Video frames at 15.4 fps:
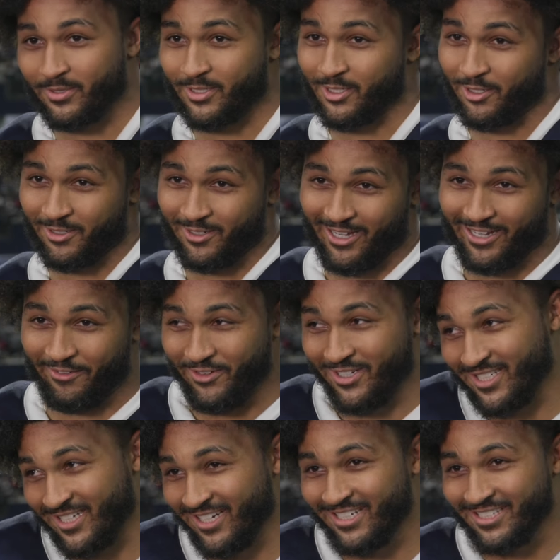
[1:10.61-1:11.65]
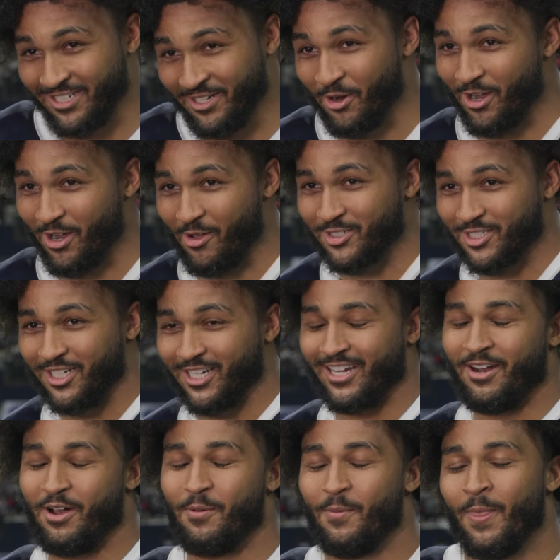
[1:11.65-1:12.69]
So, like, if you see this, you know that I was
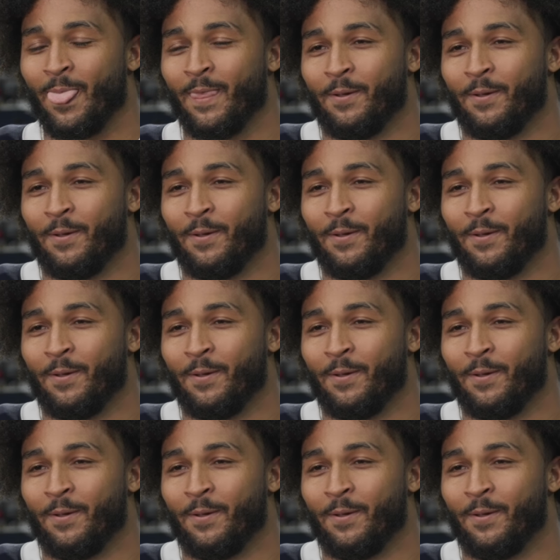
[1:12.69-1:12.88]
cooking up.